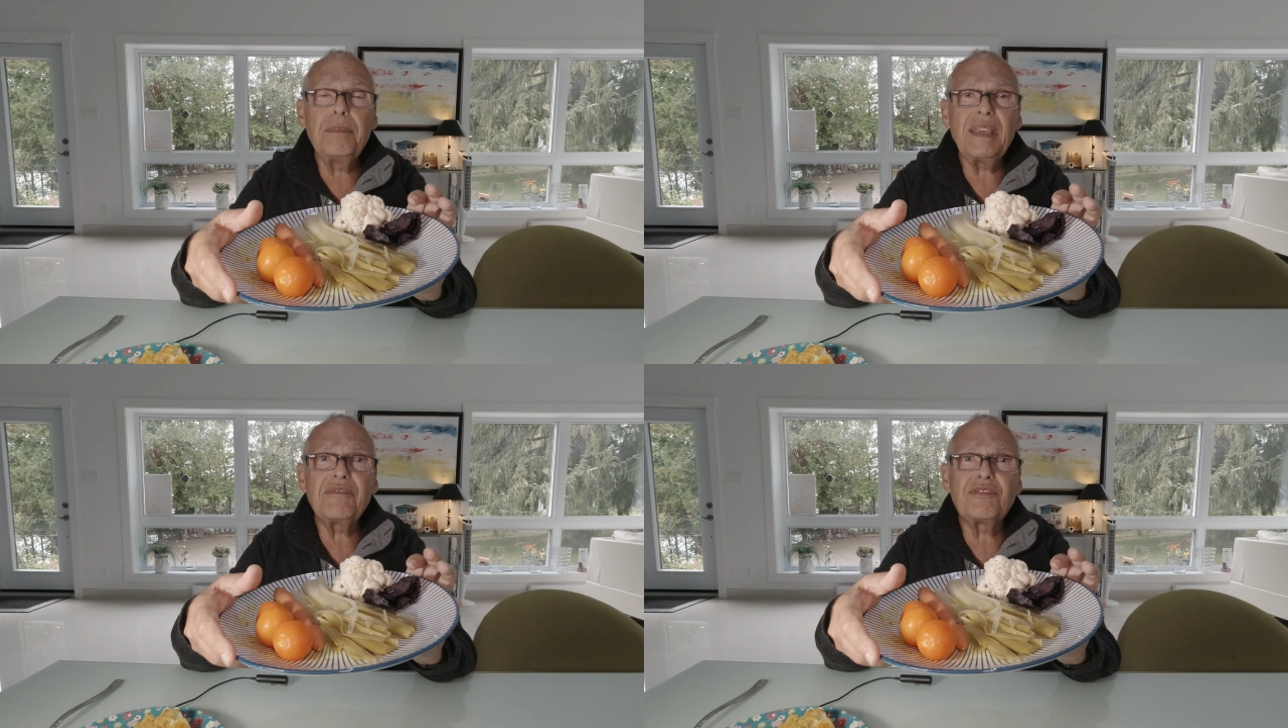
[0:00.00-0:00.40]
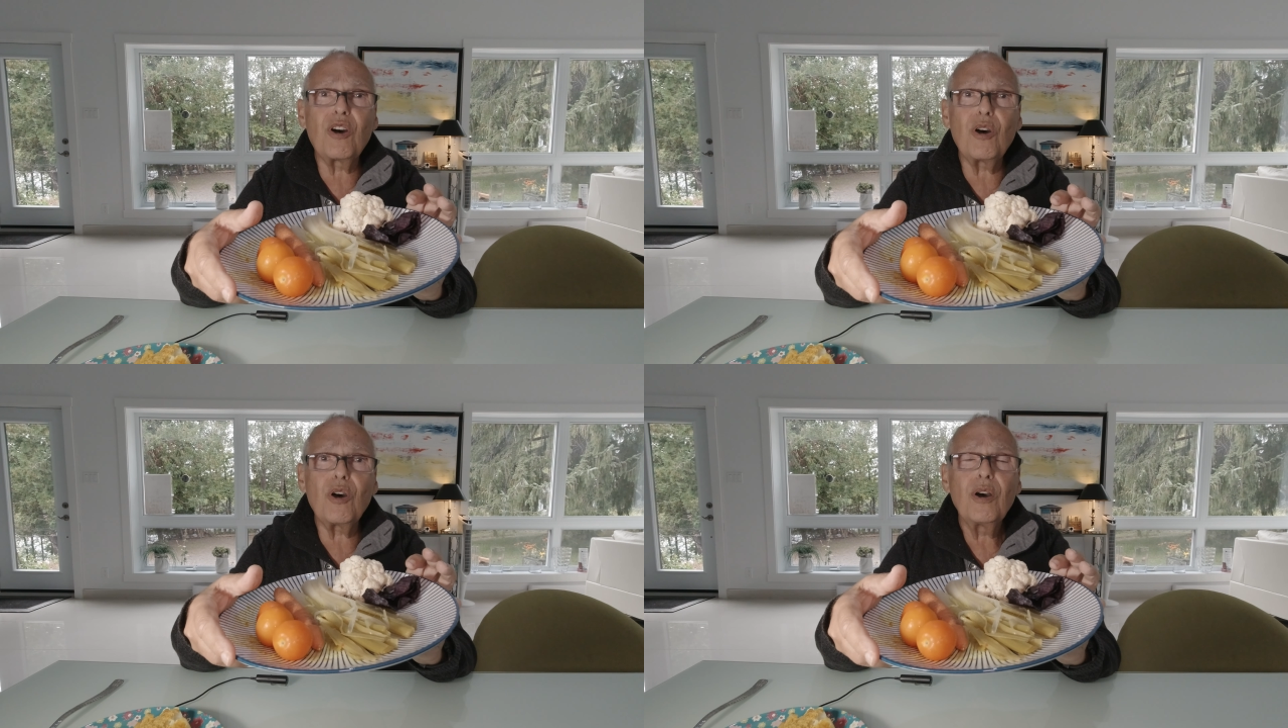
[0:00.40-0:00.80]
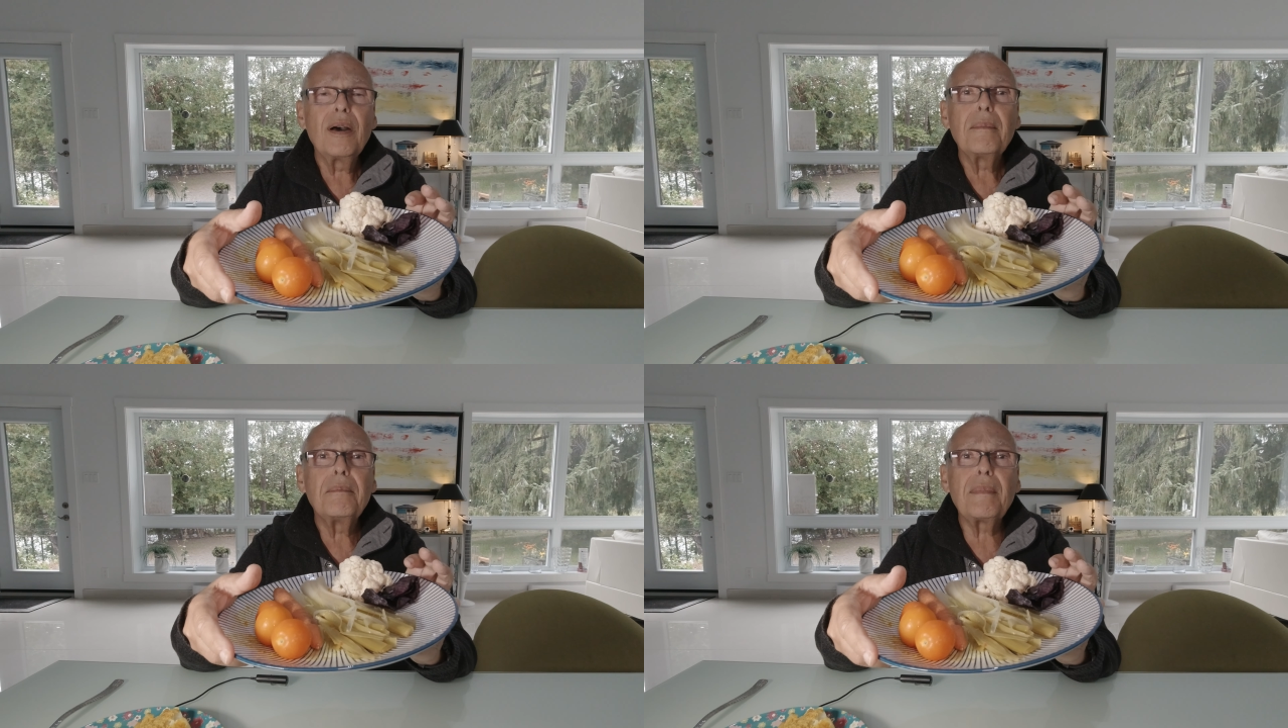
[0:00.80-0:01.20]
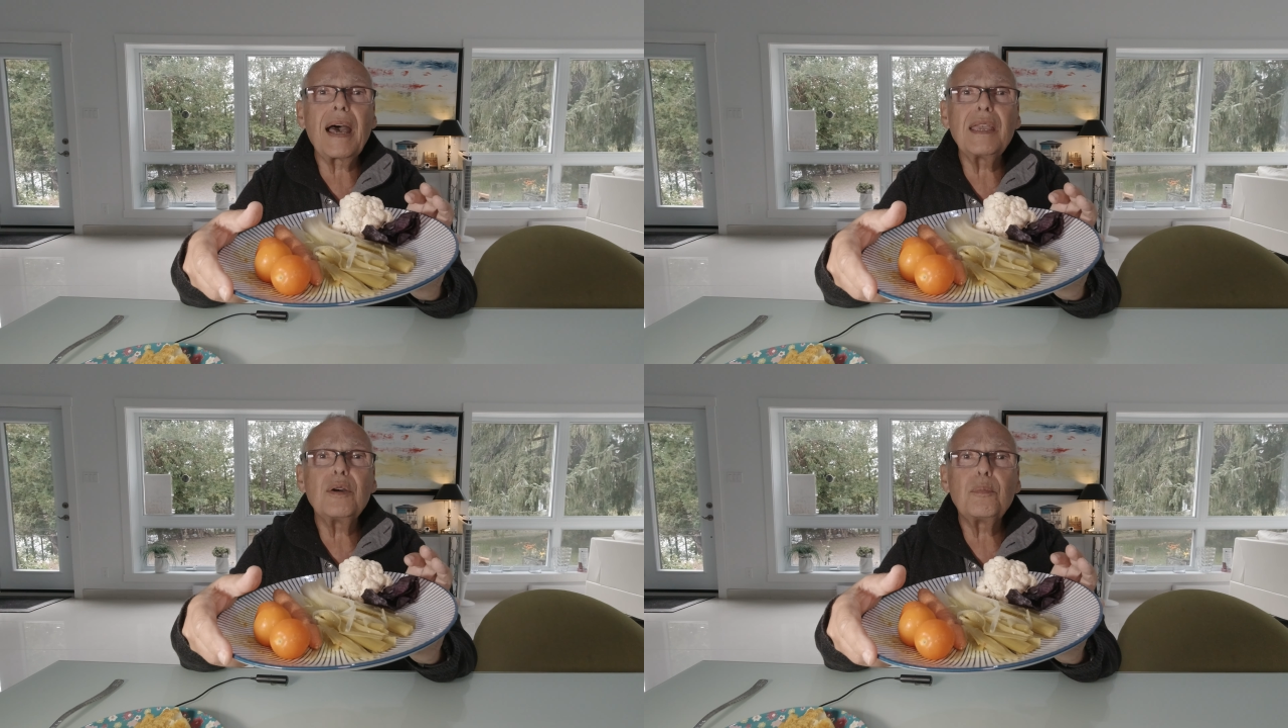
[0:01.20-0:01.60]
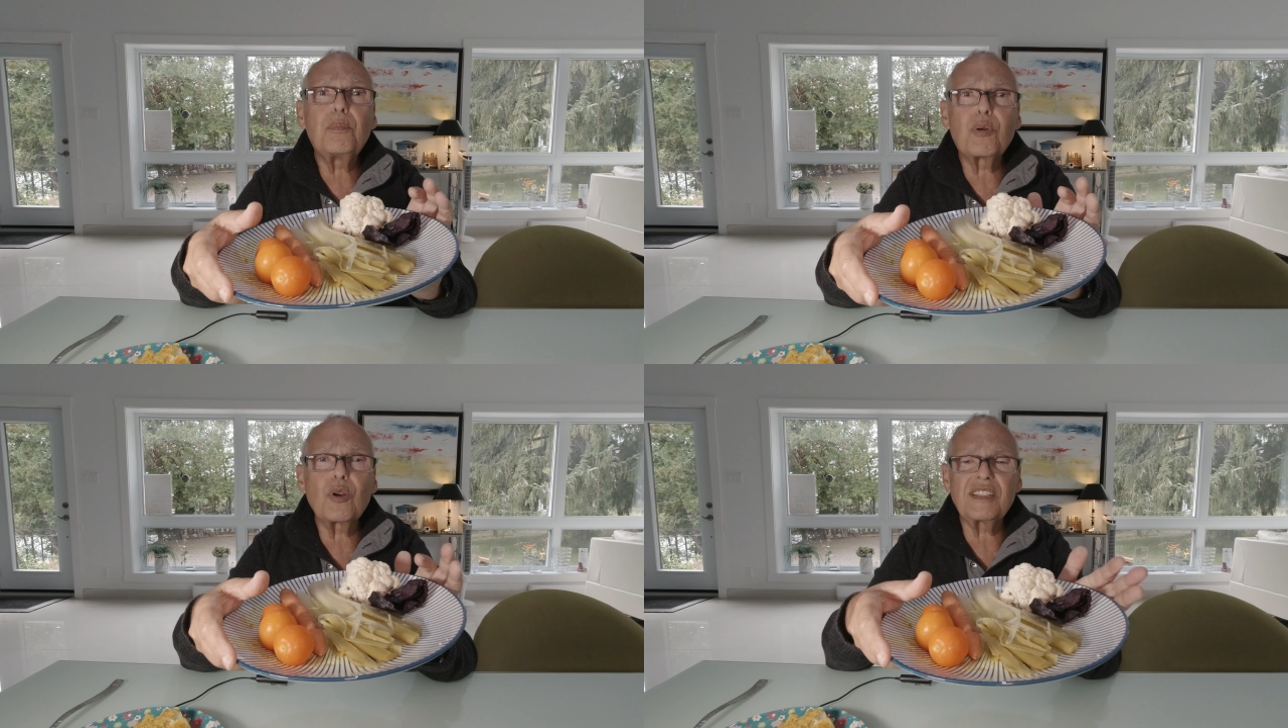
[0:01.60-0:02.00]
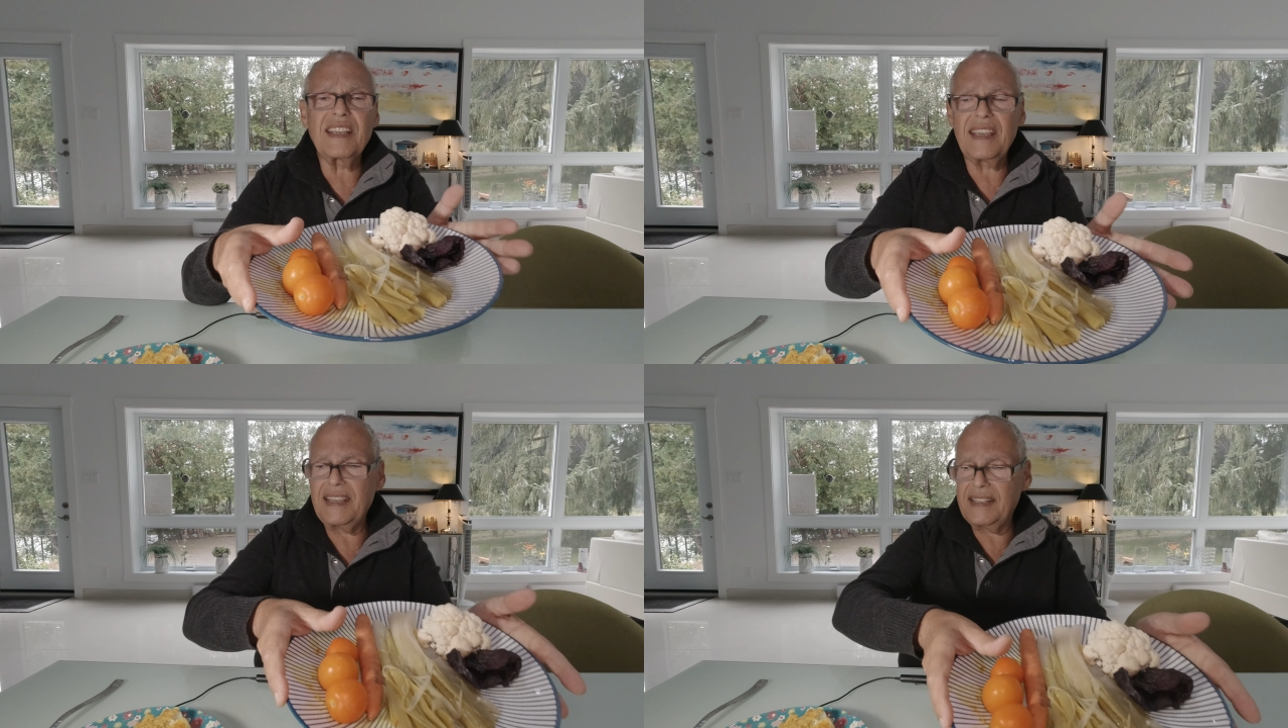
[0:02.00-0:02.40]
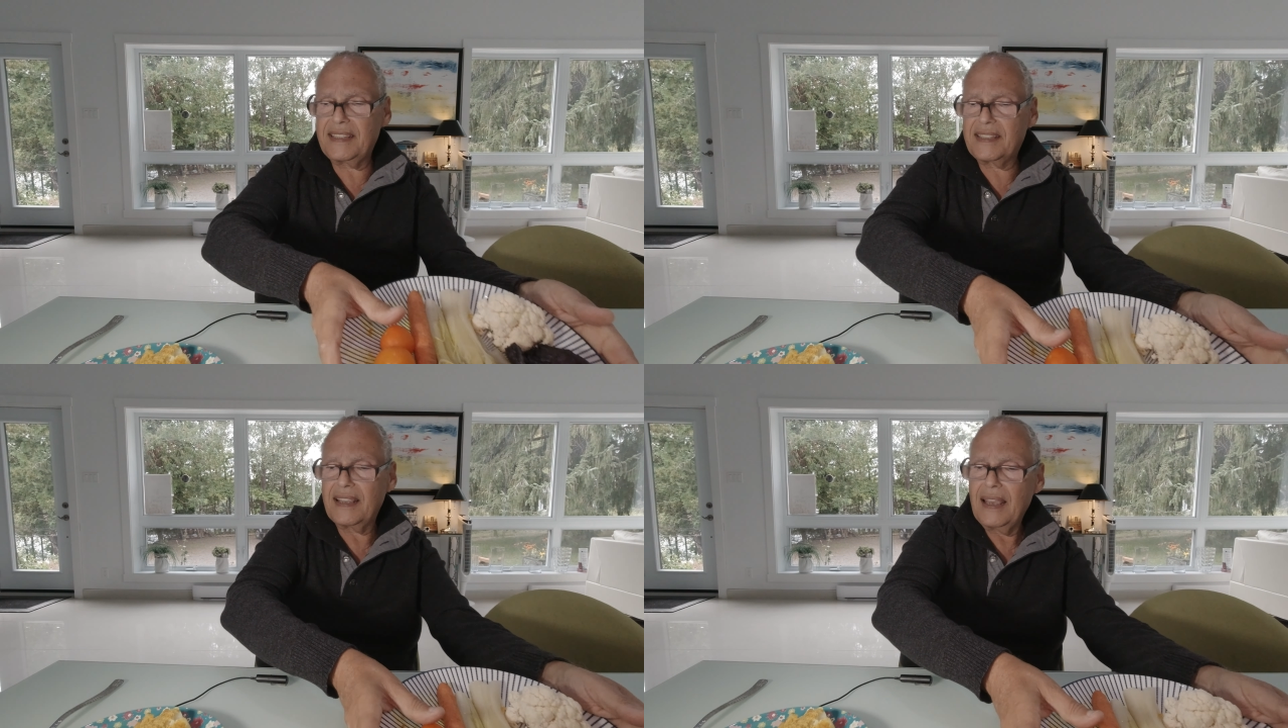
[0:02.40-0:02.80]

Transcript: before my proteins.